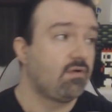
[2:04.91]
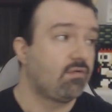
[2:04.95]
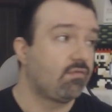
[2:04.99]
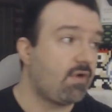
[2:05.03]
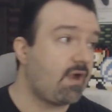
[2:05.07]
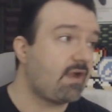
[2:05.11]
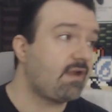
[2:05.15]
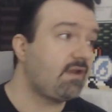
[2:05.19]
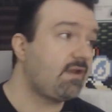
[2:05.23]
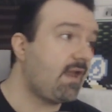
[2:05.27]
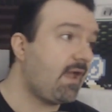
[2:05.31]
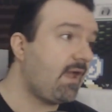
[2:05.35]

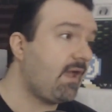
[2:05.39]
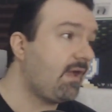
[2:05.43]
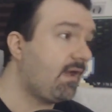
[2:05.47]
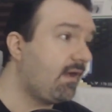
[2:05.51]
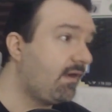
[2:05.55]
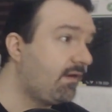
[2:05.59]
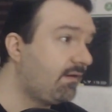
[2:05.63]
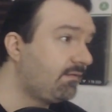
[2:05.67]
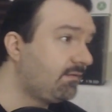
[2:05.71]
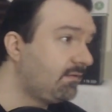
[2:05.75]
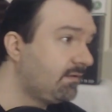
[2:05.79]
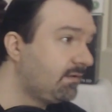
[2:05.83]
Right
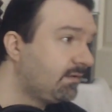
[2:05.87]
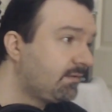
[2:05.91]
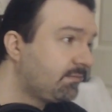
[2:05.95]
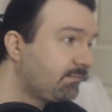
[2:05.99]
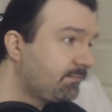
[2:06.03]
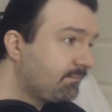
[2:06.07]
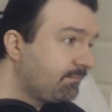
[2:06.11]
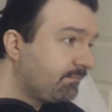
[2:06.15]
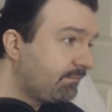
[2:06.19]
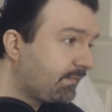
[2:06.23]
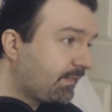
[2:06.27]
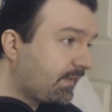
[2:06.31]
now,
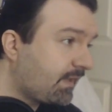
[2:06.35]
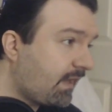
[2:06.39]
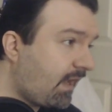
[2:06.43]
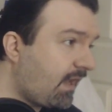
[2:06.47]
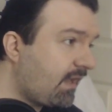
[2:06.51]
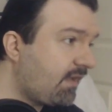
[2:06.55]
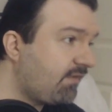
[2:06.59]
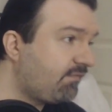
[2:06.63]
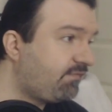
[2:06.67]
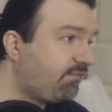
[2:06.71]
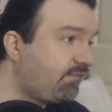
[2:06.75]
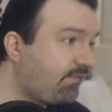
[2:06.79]

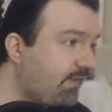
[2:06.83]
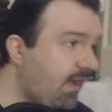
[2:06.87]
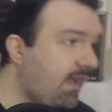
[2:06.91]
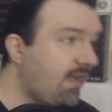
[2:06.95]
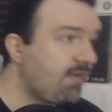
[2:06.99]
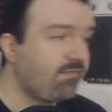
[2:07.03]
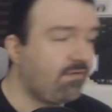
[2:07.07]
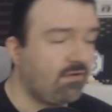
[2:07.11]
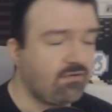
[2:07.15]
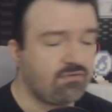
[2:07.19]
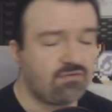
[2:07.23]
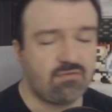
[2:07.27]
I have
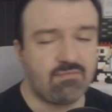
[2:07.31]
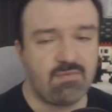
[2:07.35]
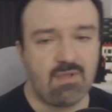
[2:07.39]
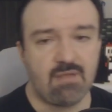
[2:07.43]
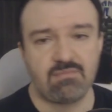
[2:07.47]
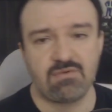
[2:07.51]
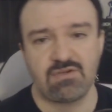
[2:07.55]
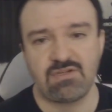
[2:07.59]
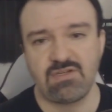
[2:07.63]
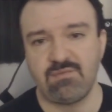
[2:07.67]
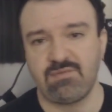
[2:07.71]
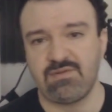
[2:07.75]
500
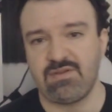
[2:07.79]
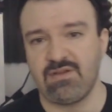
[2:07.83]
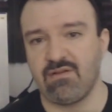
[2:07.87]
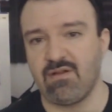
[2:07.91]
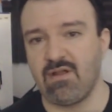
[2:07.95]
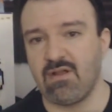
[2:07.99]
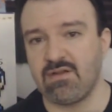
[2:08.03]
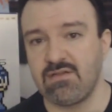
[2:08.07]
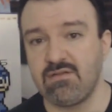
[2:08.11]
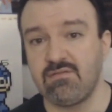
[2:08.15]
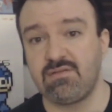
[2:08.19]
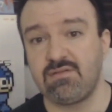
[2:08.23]
memberships
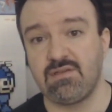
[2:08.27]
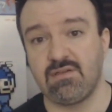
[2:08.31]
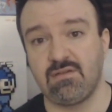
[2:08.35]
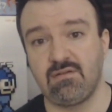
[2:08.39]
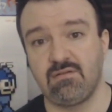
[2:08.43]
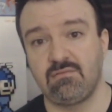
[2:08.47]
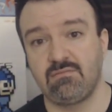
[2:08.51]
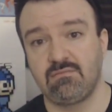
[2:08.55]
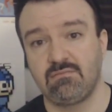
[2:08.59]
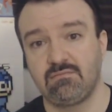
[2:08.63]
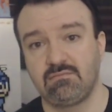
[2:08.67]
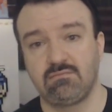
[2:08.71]
here on
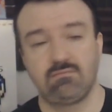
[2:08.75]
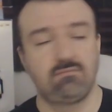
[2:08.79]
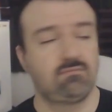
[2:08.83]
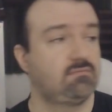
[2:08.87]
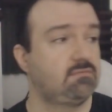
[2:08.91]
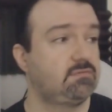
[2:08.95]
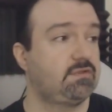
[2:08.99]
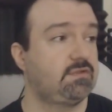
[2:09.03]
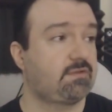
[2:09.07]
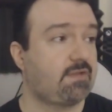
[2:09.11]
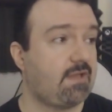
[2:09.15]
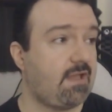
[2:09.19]
YouTube,
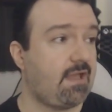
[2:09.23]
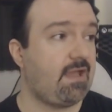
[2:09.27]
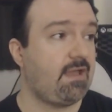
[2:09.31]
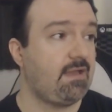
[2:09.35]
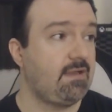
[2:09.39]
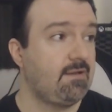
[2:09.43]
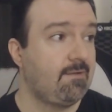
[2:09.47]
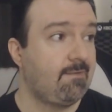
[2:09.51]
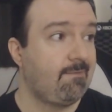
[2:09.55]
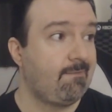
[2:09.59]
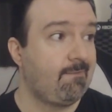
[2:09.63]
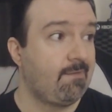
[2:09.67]

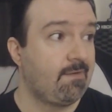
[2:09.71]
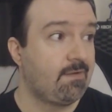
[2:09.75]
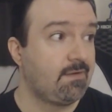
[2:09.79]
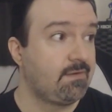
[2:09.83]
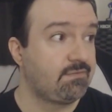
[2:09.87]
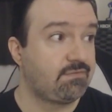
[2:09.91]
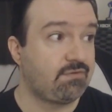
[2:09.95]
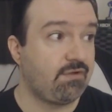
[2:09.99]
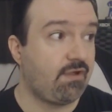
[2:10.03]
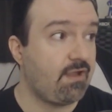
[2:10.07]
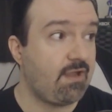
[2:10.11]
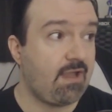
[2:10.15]
okay?
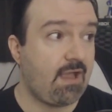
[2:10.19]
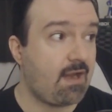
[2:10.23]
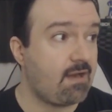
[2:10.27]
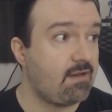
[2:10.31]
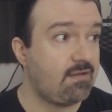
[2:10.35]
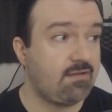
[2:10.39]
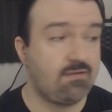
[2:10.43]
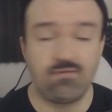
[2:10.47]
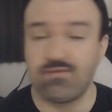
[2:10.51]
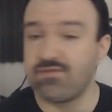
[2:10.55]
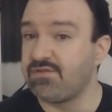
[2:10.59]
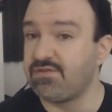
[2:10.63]
So all you got
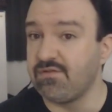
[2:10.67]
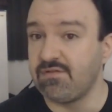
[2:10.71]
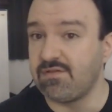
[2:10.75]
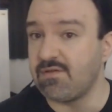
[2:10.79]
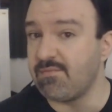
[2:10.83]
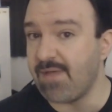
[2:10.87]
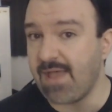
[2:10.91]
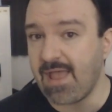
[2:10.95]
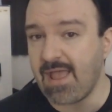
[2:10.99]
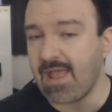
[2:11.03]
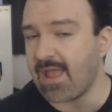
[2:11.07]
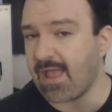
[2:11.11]
to do is do
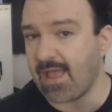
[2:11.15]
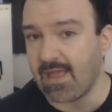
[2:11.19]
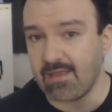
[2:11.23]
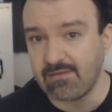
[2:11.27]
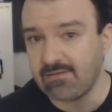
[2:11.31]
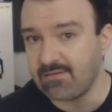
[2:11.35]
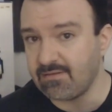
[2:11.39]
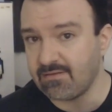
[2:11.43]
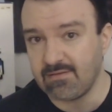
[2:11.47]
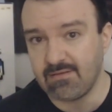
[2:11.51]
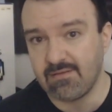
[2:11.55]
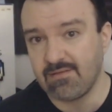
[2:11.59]
the
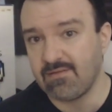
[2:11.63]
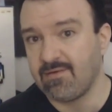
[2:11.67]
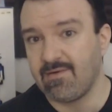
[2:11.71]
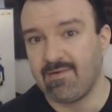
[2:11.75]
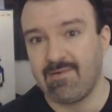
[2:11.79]
math,